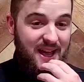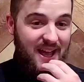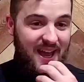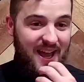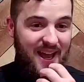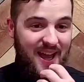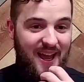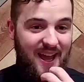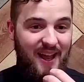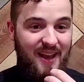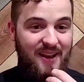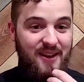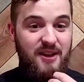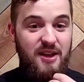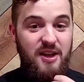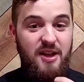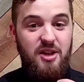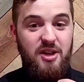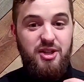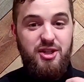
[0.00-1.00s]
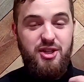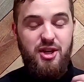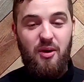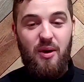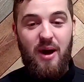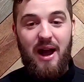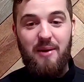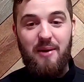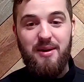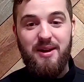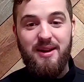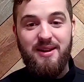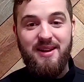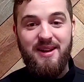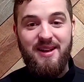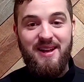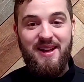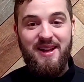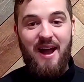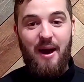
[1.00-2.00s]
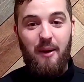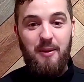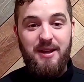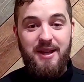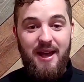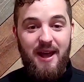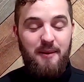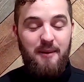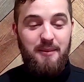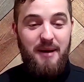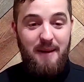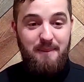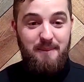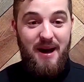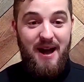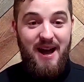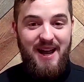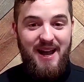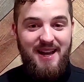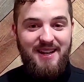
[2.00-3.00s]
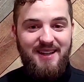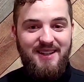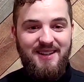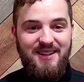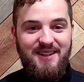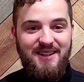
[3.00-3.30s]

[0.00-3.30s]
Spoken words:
and so I would get on my bike